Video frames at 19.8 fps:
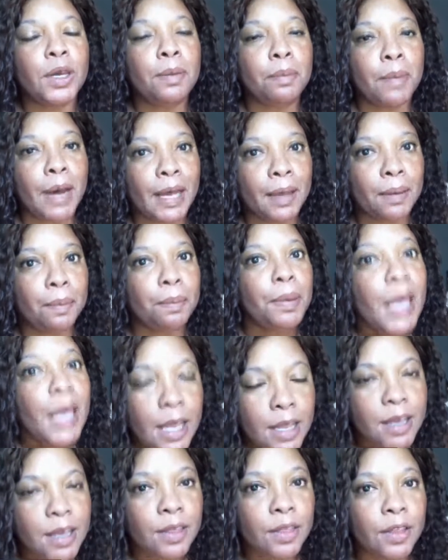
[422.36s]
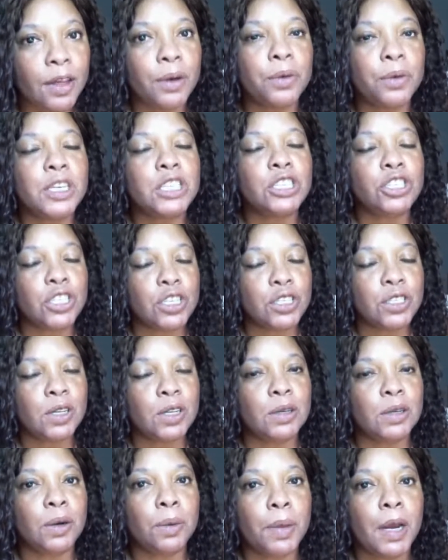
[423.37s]
In my opinion, though, it's just
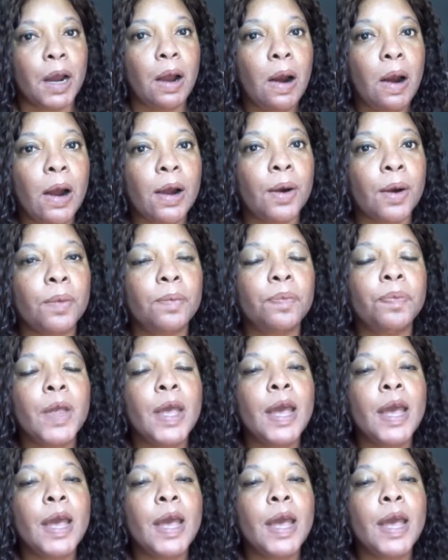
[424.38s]
a little bit harder.